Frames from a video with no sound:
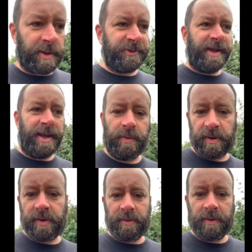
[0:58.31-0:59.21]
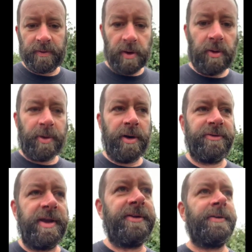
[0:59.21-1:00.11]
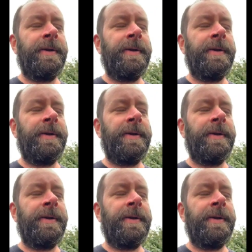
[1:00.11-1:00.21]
date with the whole process.